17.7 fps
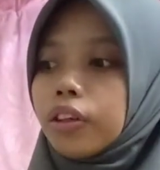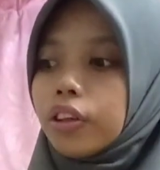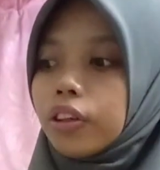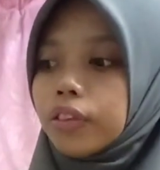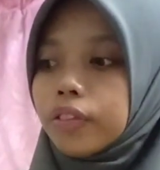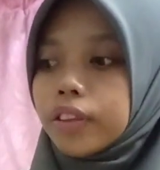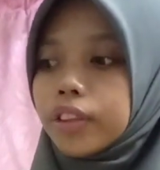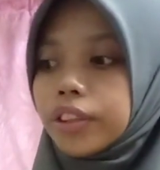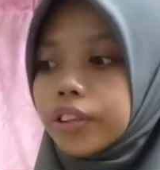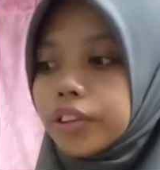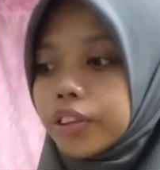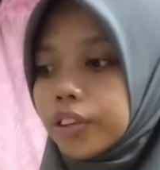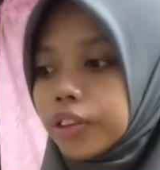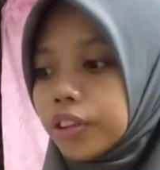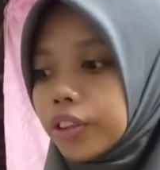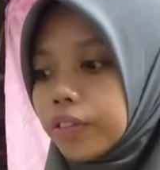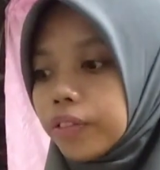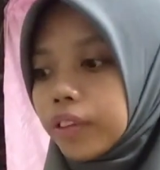over your
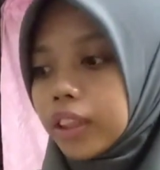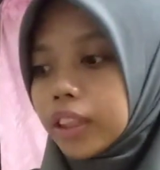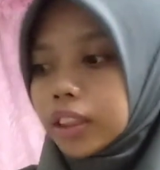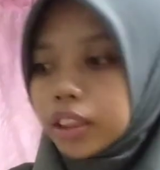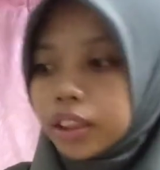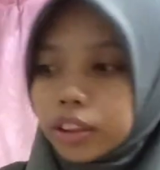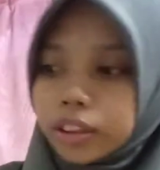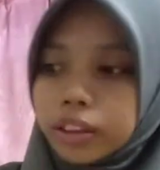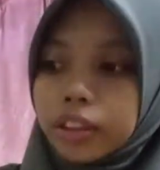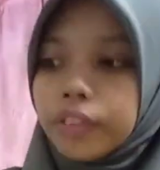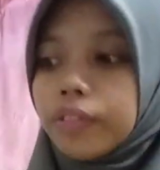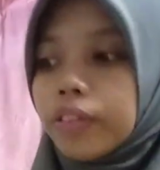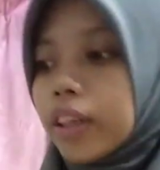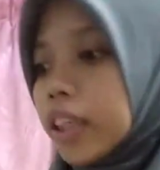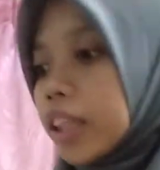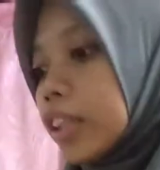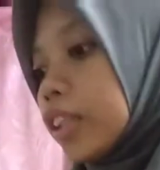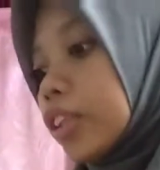stove and turn the
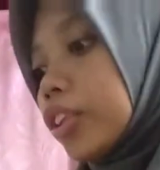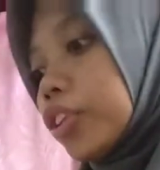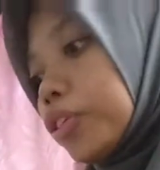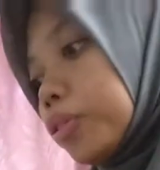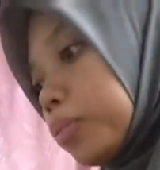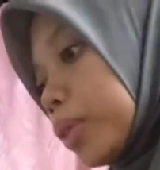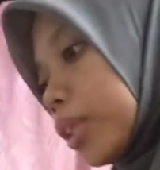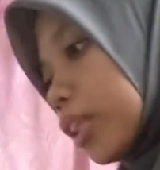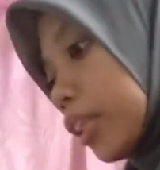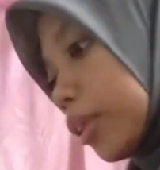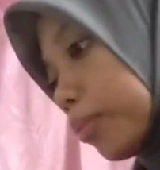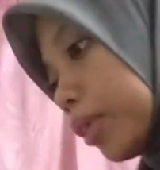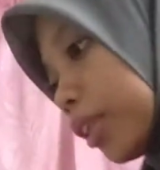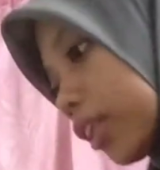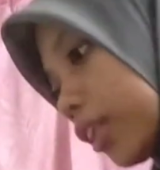fire into medium